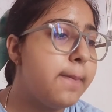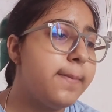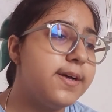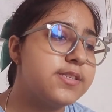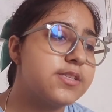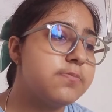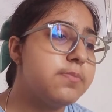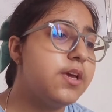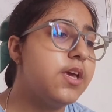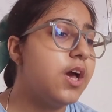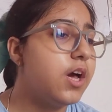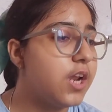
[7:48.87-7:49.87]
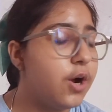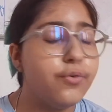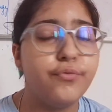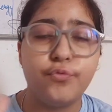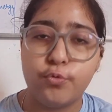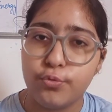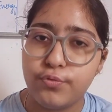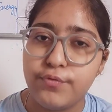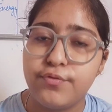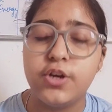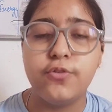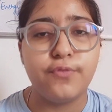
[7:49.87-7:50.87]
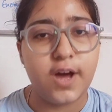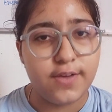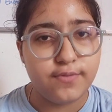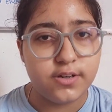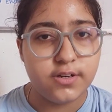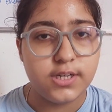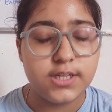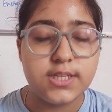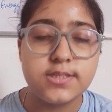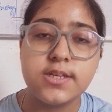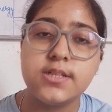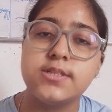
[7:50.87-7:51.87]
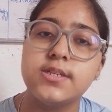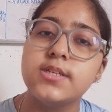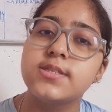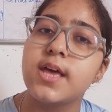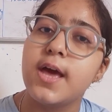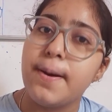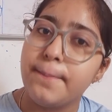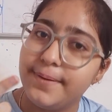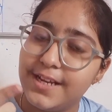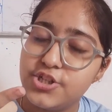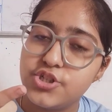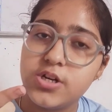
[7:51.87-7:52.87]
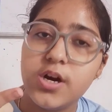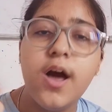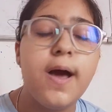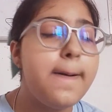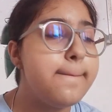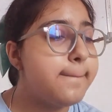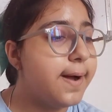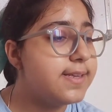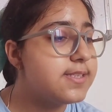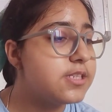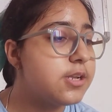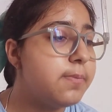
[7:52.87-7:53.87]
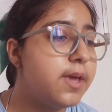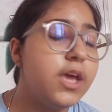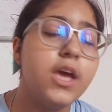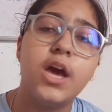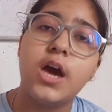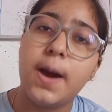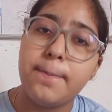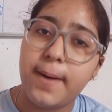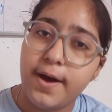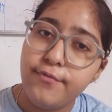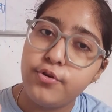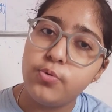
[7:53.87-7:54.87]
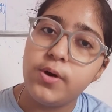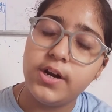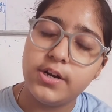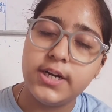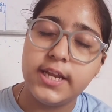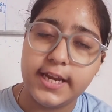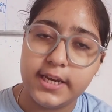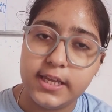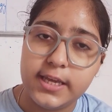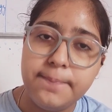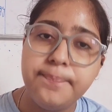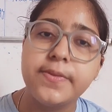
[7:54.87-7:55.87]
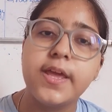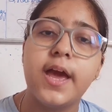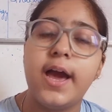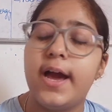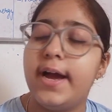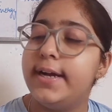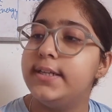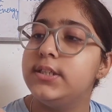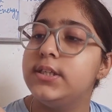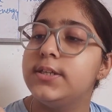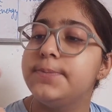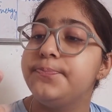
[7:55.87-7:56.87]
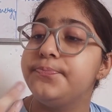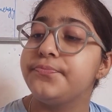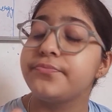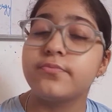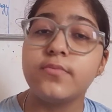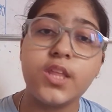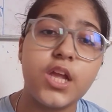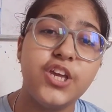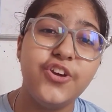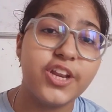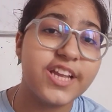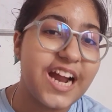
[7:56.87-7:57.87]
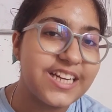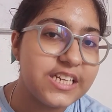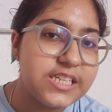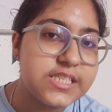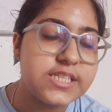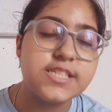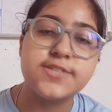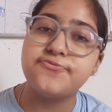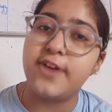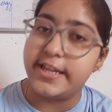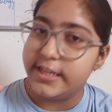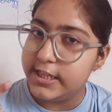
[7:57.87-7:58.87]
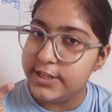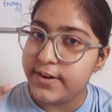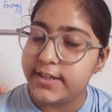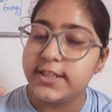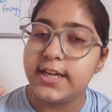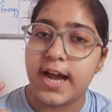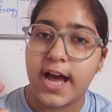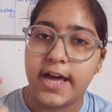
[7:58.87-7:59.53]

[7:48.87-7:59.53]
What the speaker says: must be around 450 to 500 degrees Celsius. Pressure must be above 200 atm, and your catalyst is finely dividing